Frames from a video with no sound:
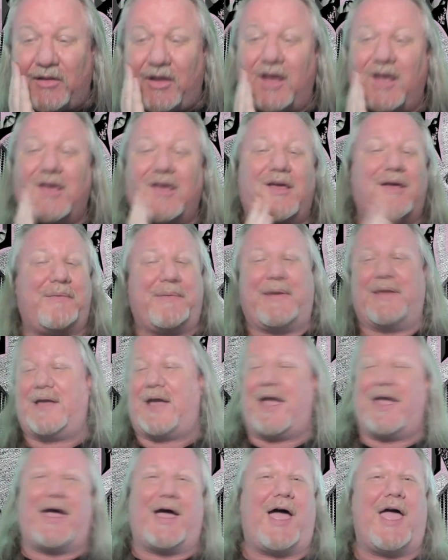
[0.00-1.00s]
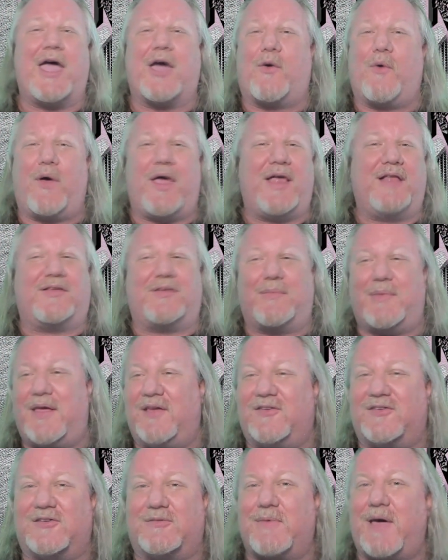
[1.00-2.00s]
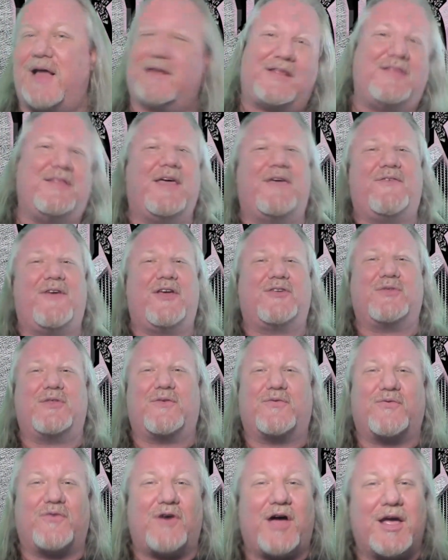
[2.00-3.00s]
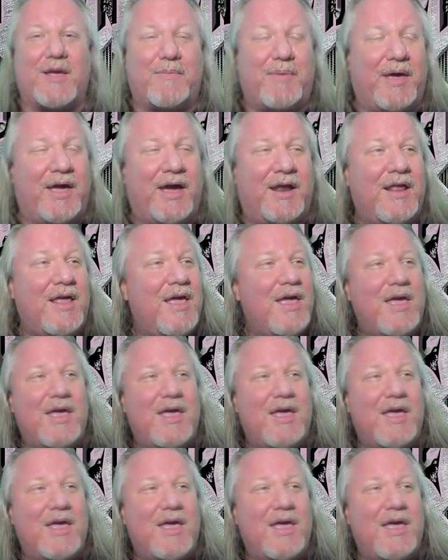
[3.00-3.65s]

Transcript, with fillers: Like, I, I, I equate it to being smacked in the face with a frying pan.